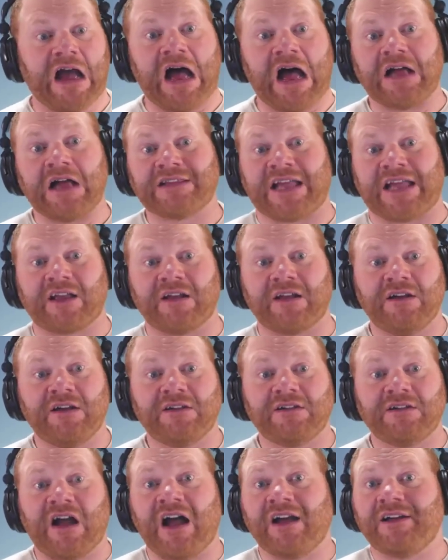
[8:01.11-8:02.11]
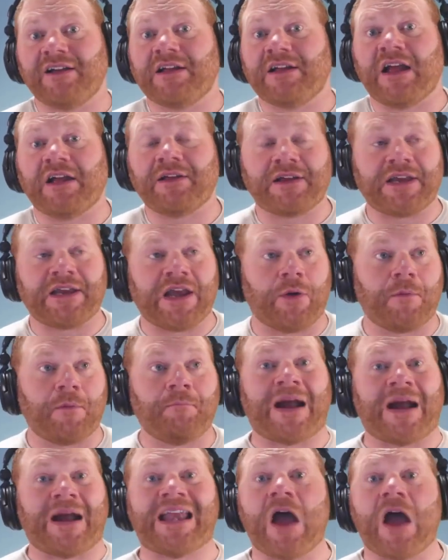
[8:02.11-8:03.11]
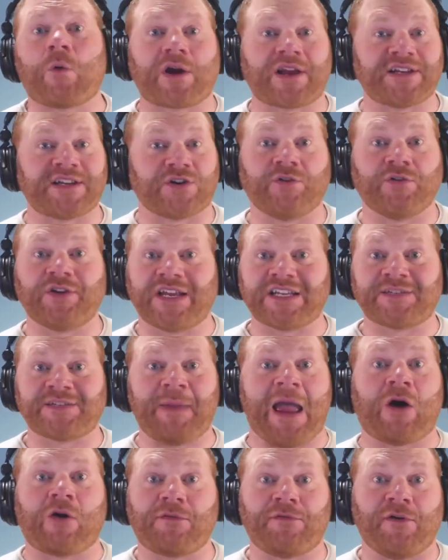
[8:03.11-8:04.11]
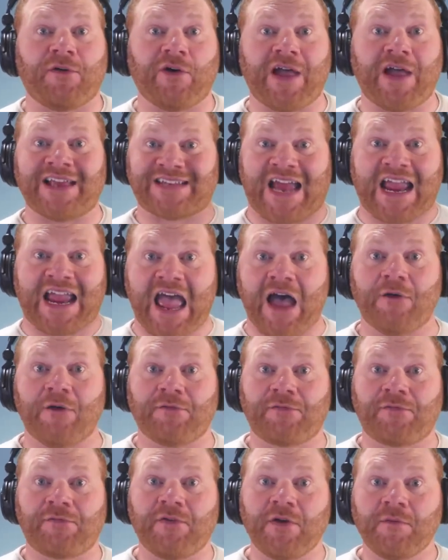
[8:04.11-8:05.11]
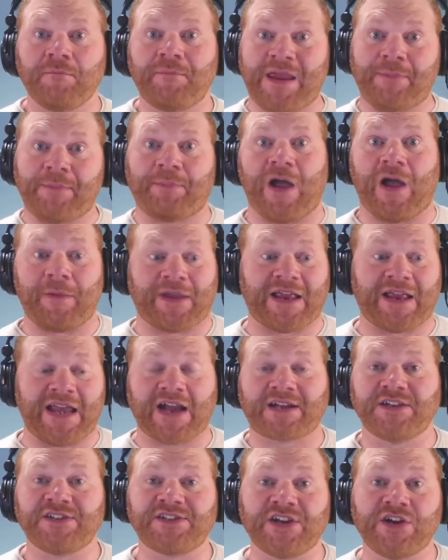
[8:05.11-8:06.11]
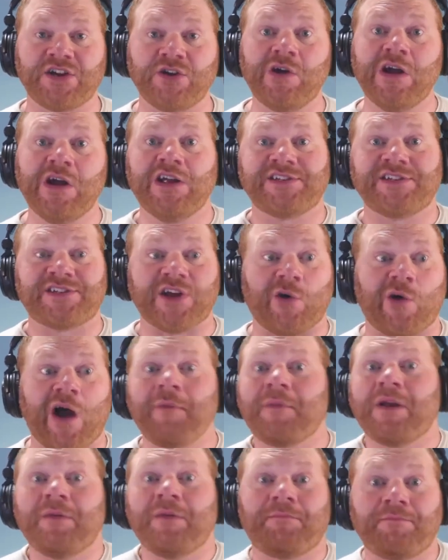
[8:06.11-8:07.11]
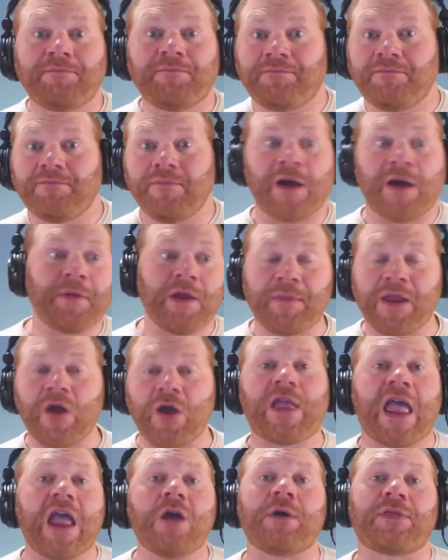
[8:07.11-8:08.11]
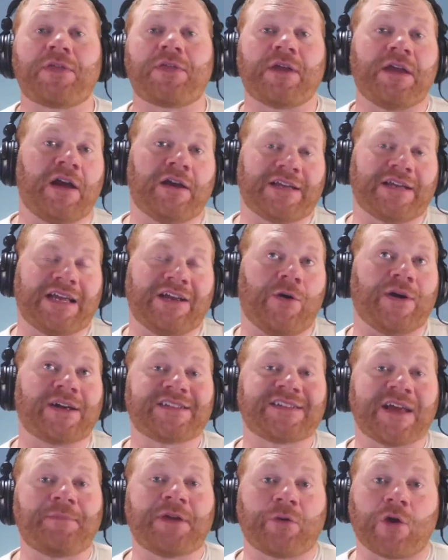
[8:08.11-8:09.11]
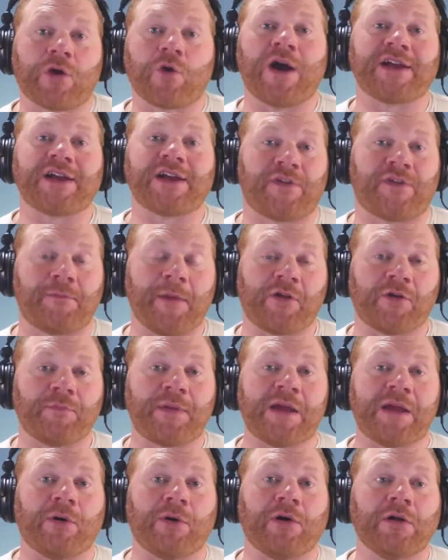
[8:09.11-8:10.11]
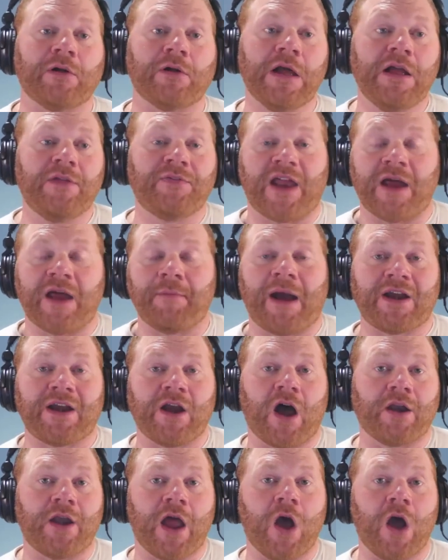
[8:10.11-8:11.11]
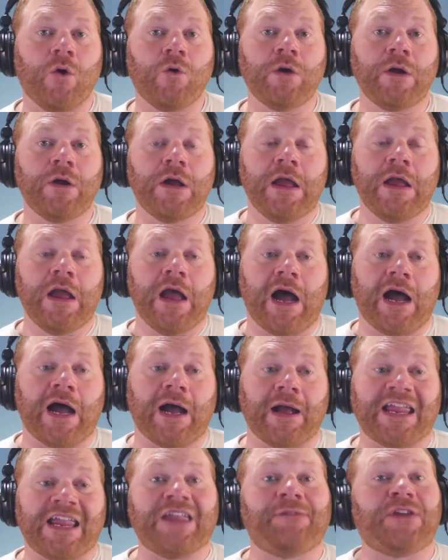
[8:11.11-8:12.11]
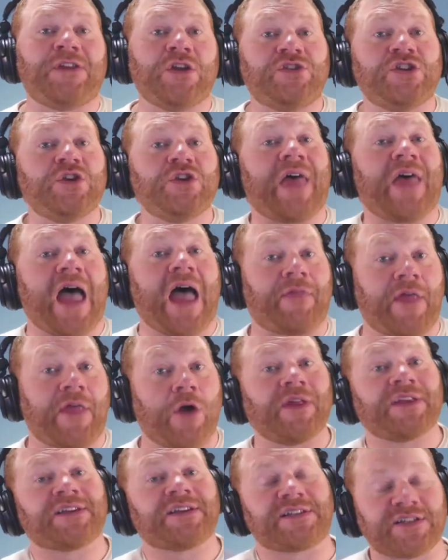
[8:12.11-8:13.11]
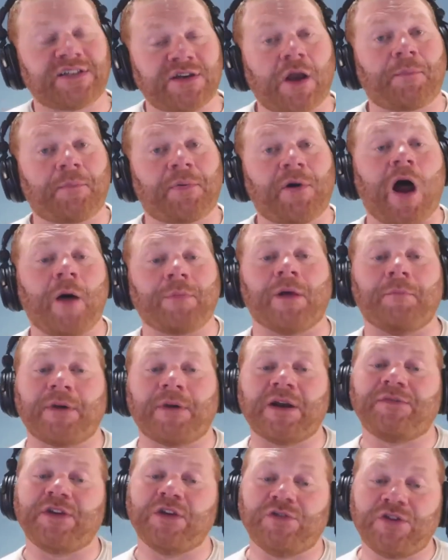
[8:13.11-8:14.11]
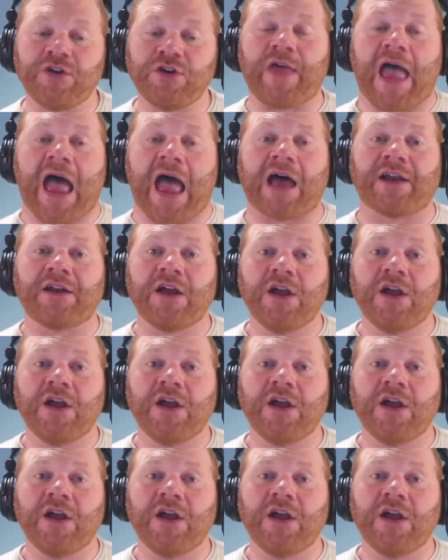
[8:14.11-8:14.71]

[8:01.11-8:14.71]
like, my network is only as powerful as I have people I'm connected to. So I'm gonna be okay with it, accepting requests from other people that I might not know. If you do that though, it's not a problem. But if you do that,